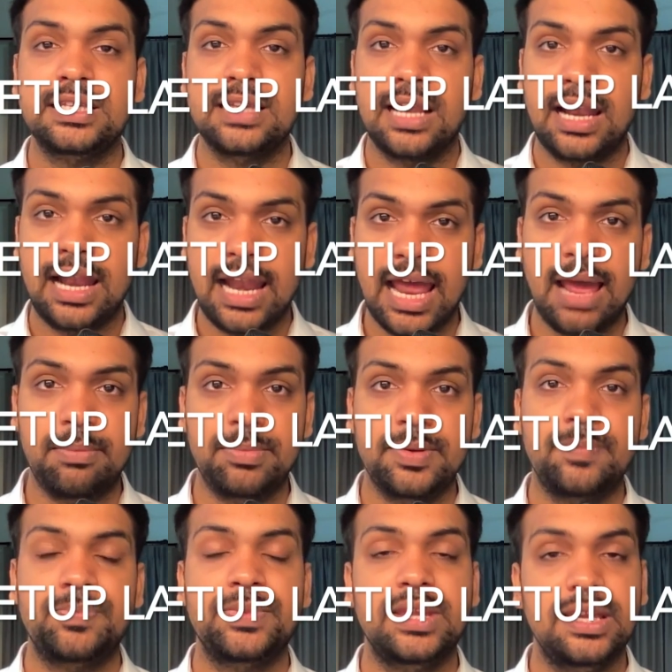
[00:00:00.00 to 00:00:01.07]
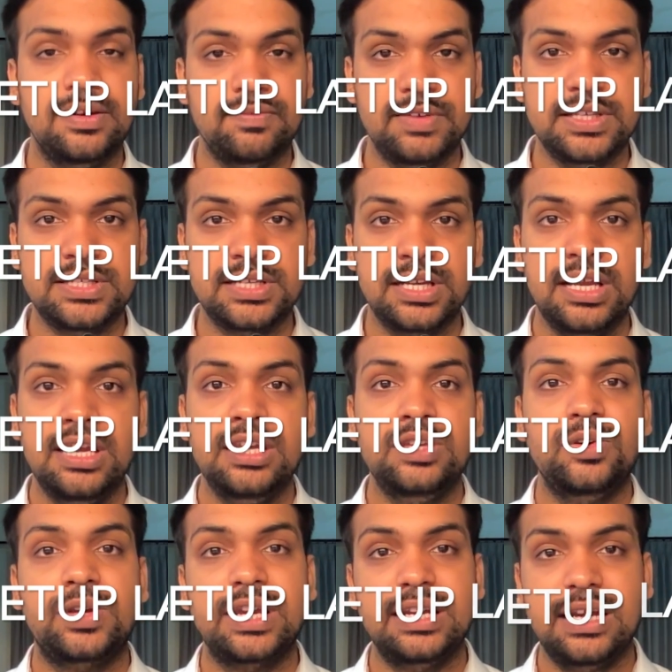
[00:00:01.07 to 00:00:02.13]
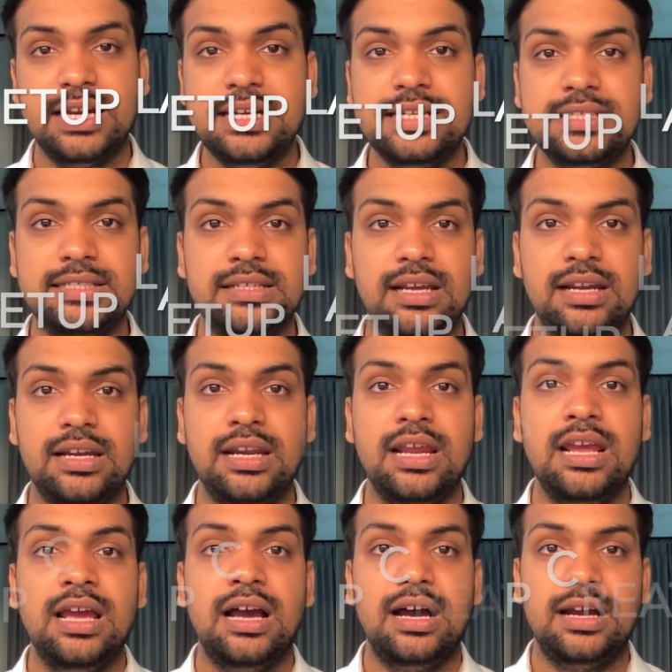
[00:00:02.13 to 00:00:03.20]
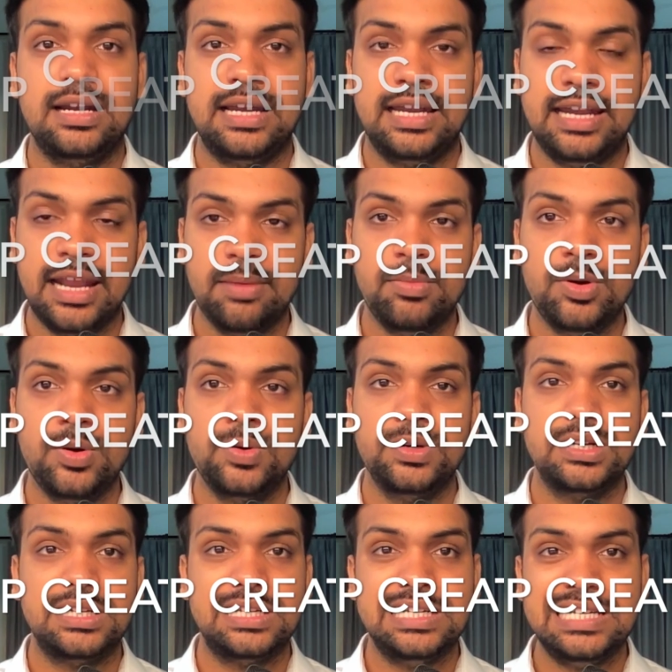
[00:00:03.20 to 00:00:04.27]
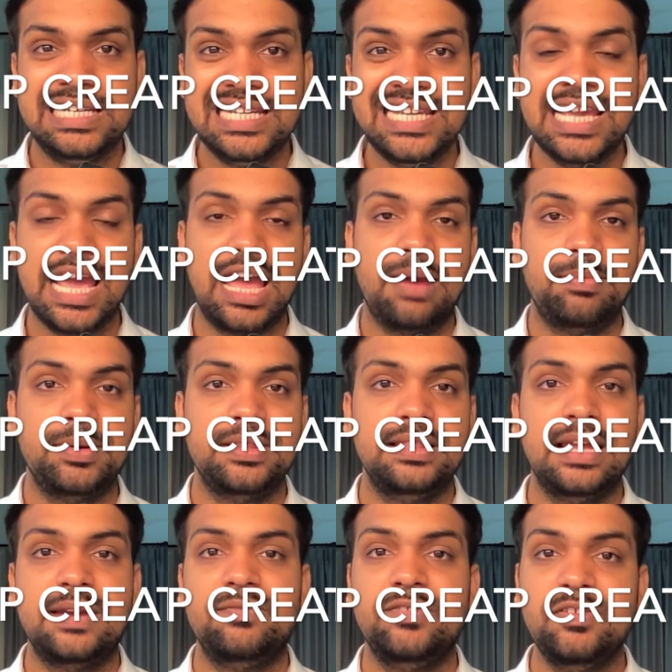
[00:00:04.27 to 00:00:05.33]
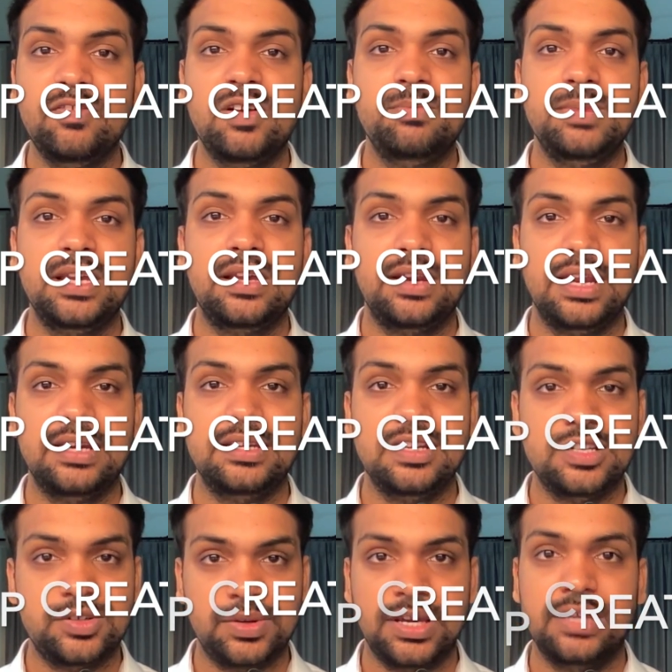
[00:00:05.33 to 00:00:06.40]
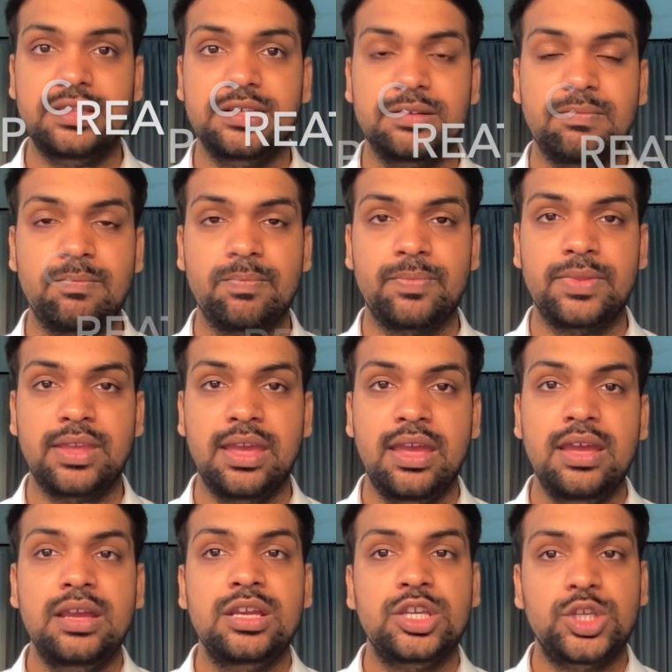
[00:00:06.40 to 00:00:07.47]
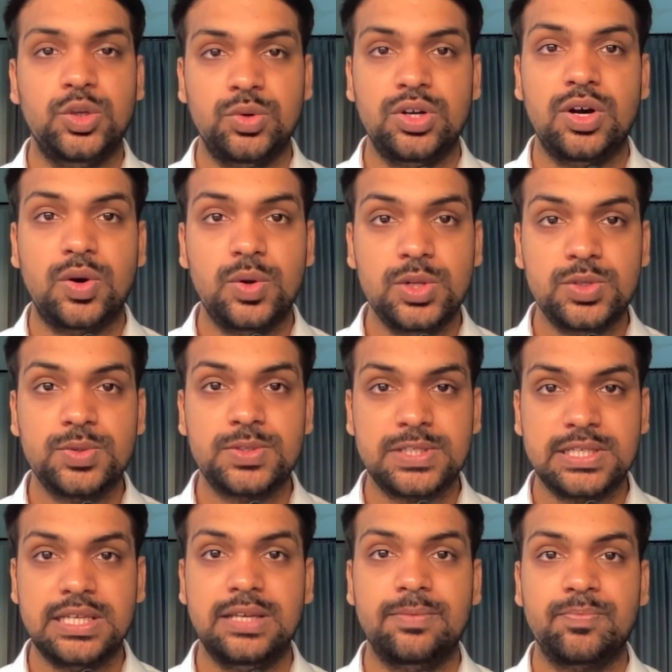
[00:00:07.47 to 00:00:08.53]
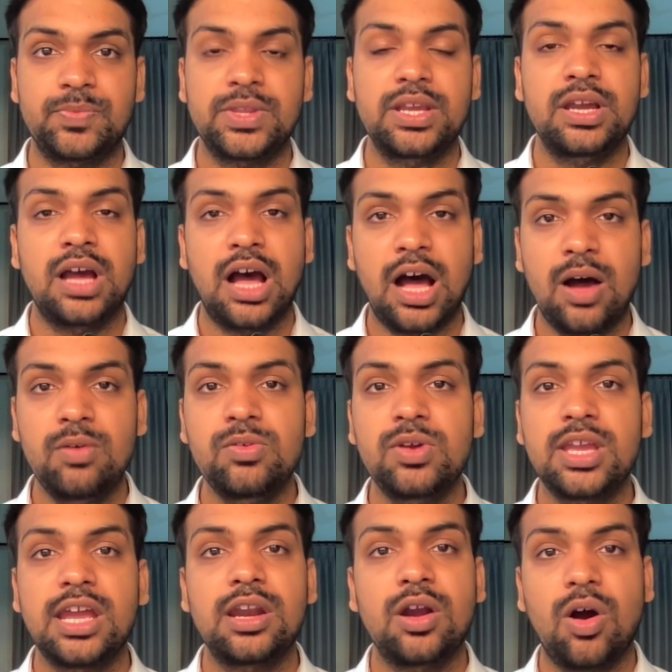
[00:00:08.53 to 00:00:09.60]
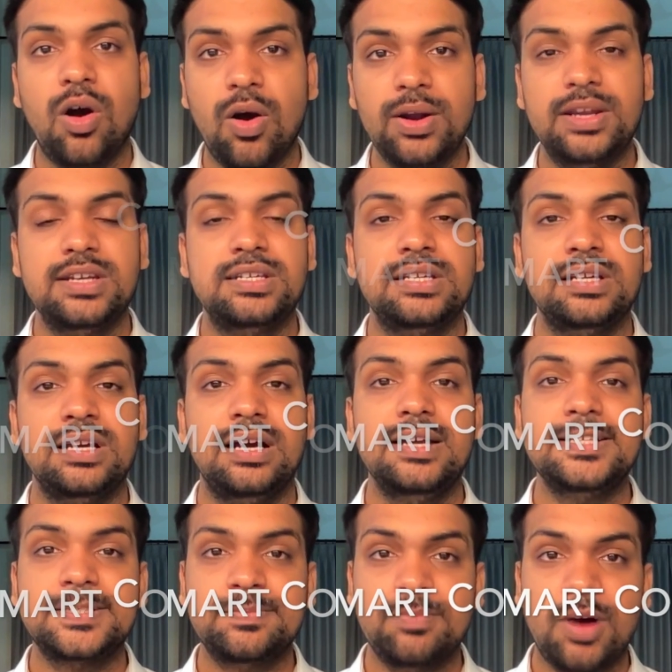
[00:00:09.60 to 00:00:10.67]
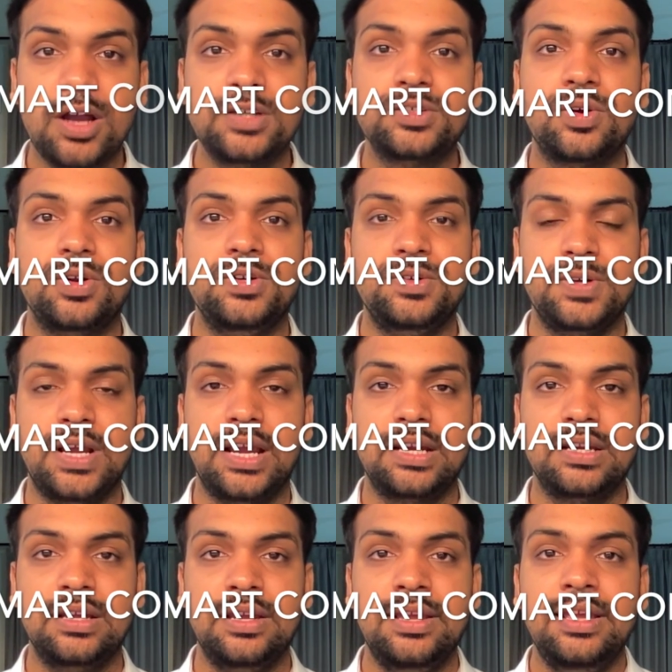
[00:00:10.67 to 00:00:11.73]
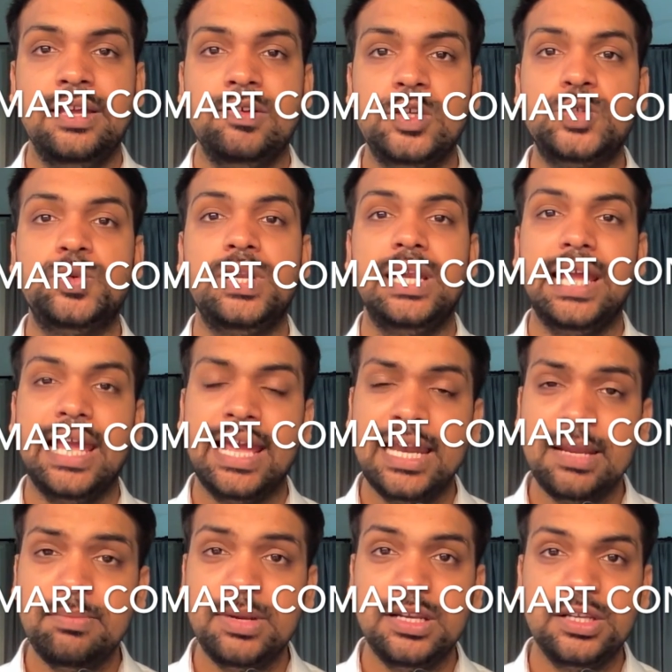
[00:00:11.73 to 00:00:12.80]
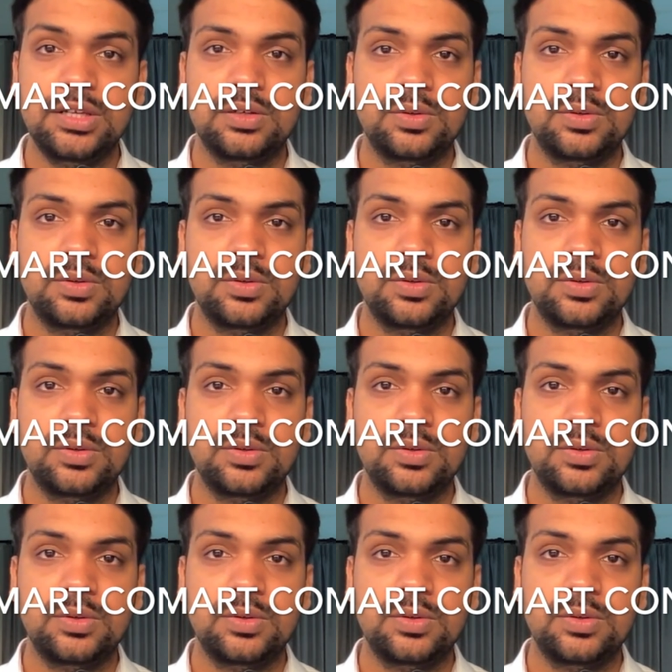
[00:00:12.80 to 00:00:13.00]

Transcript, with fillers: lab in which you can understand a demo DApp that we will be creating together. You would also see how you can audit a smart contract, which will enable you